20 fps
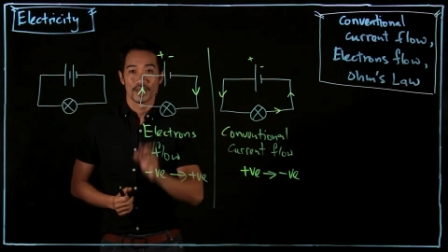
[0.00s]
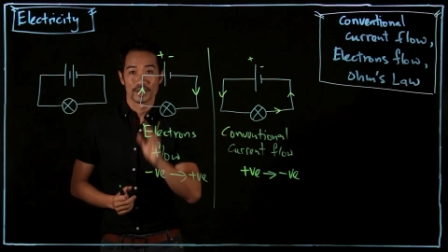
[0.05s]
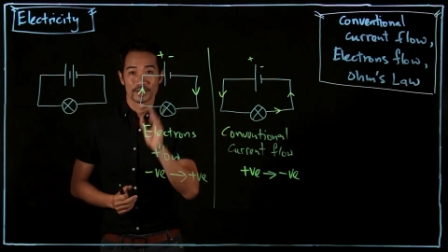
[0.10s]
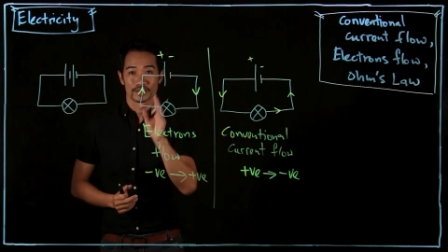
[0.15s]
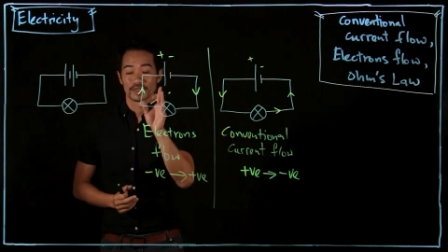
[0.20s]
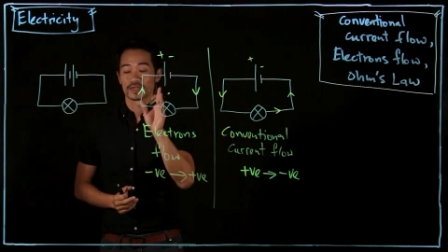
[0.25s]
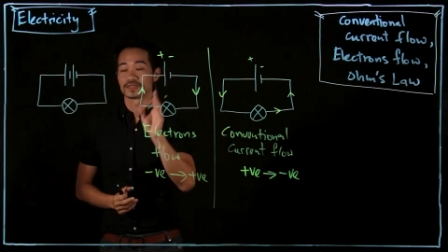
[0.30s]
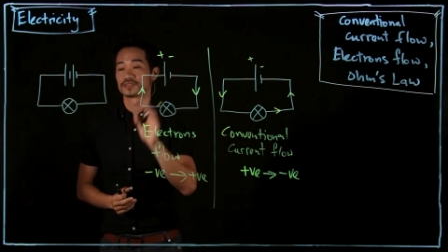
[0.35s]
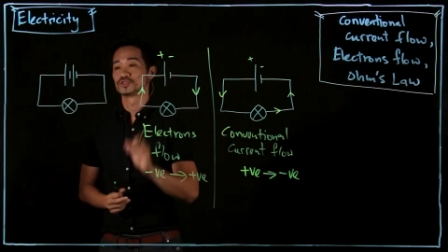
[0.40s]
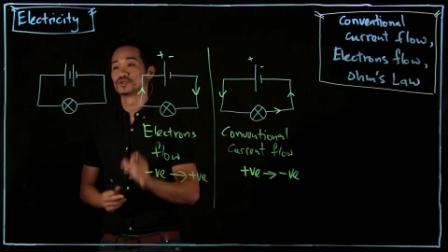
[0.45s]

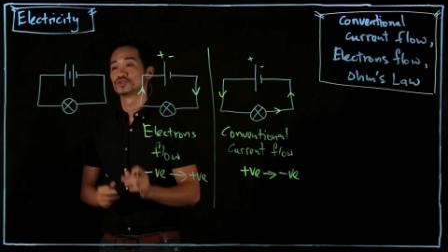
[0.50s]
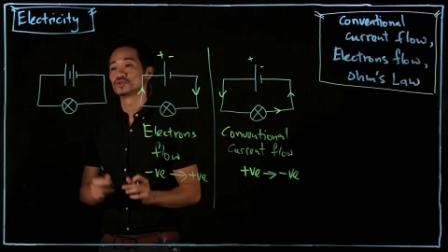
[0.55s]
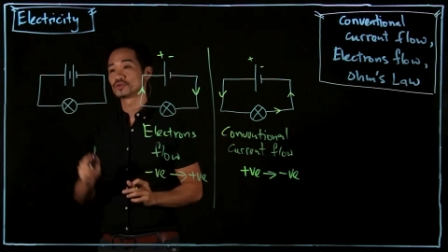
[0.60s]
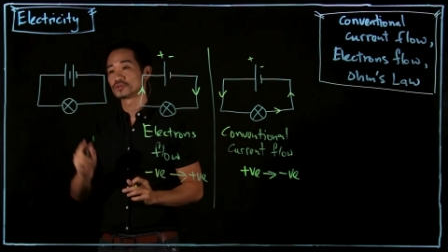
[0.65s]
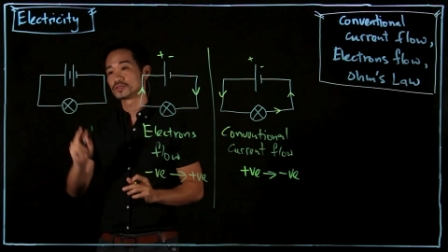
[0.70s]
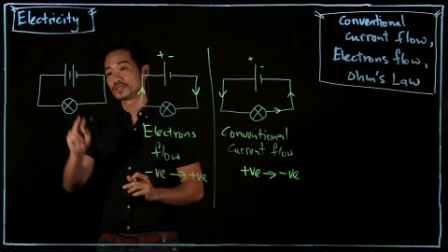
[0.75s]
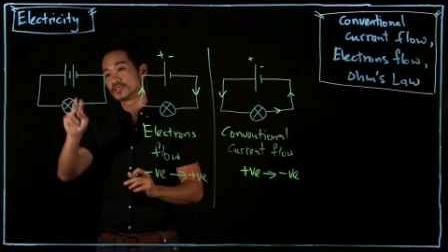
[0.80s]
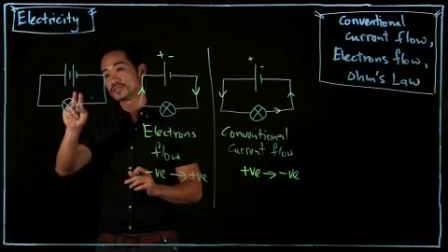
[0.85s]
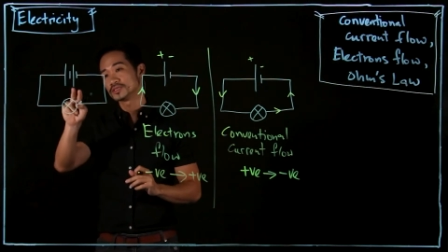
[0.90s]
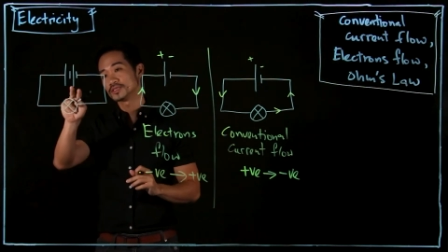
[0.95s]
Yes, you
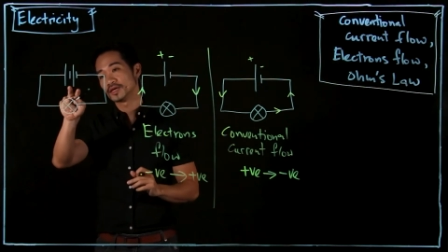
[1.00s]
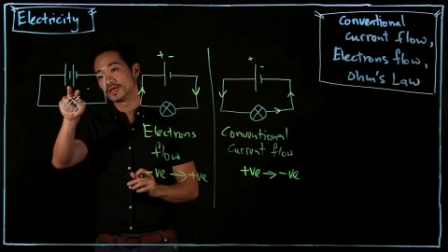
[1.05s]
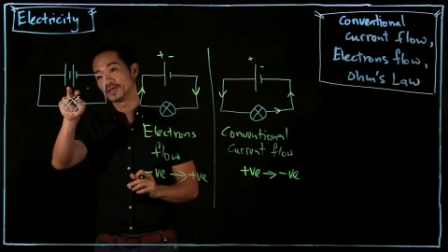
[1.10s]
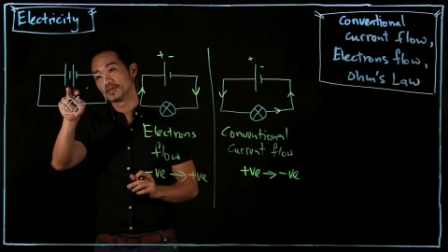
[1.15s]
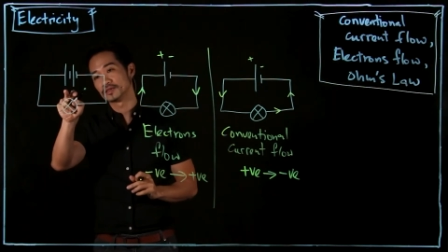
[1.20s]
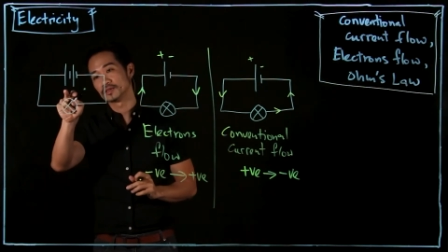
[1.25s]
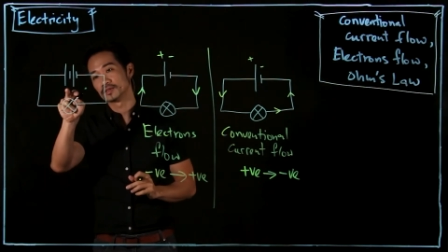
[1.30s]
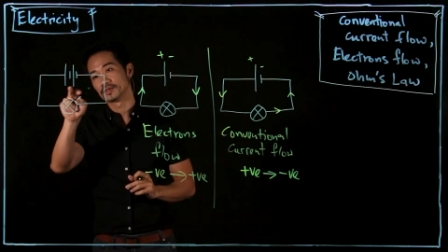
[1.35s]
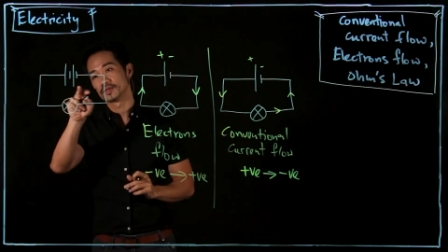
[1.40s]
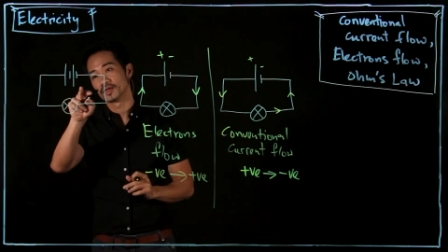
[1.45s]
notice that
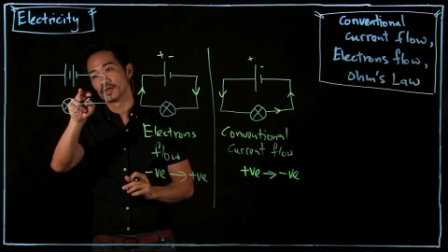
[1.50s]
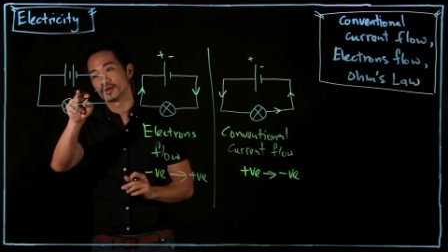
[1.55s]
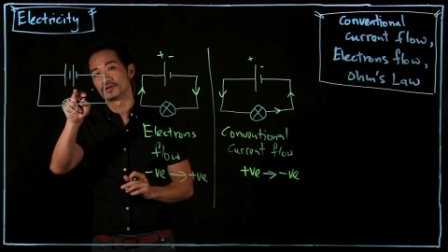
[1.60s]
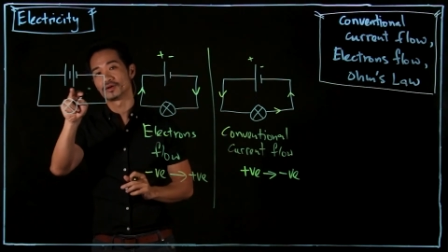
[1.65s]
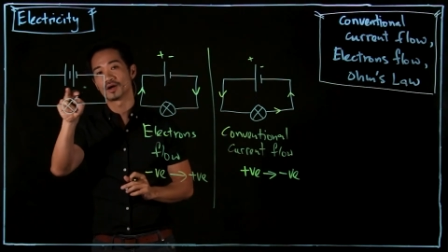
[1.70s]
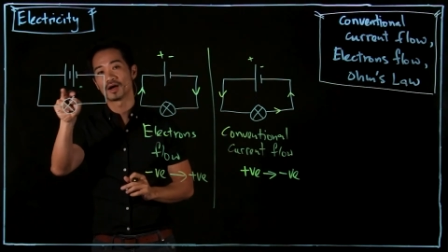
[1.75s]
there